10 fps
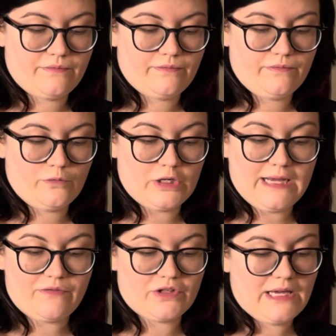one
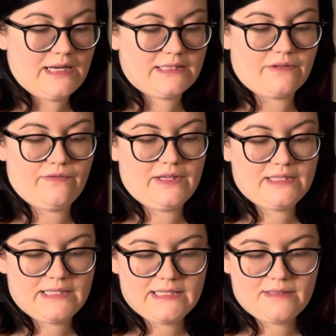after that is The Fifth
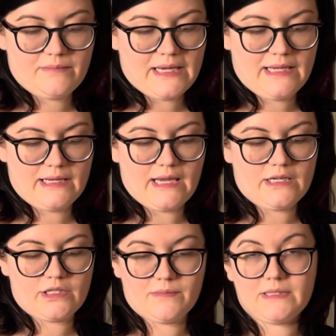Season by N.K.
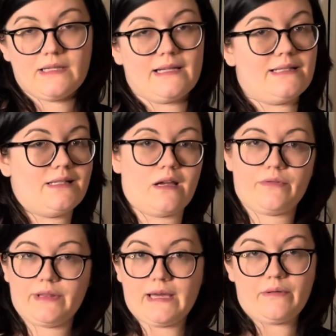Jemisin. I did not
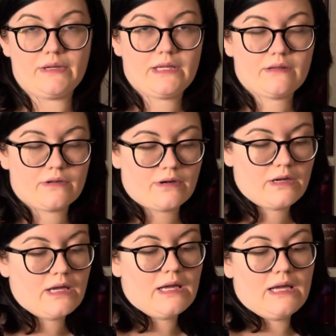read that one either.
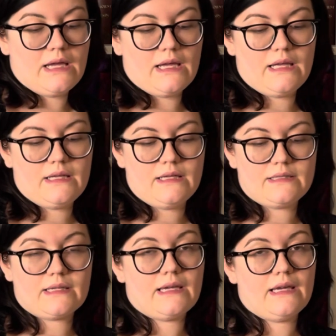It is,
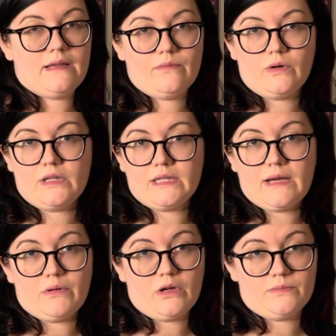again, one that I
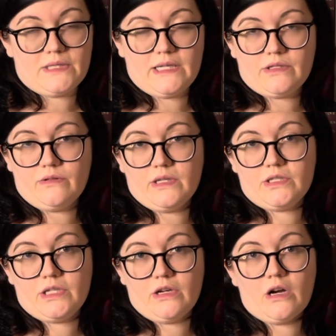would hope to get to
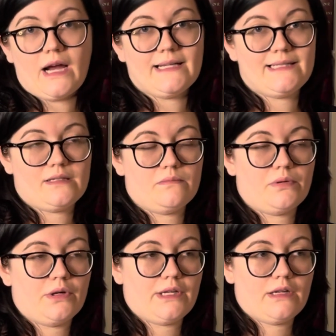this year. I didn't
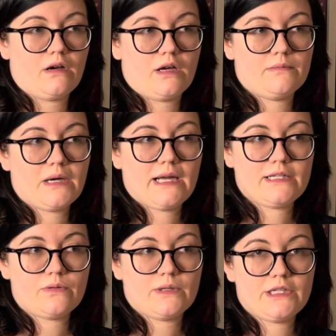put it on my
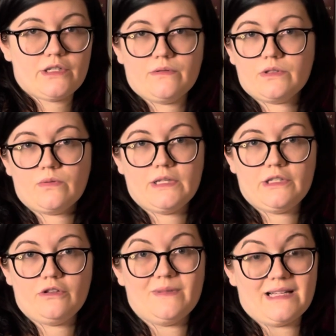22 and
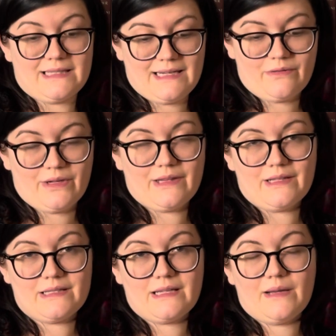22 because I didn't read it
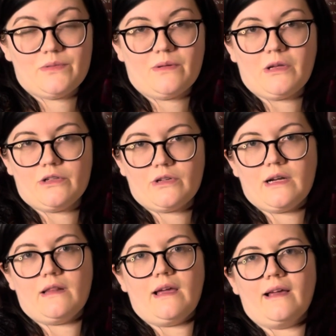this time, so I'm not trying
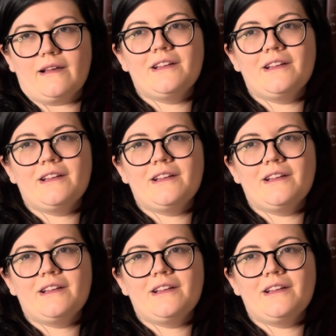to, like,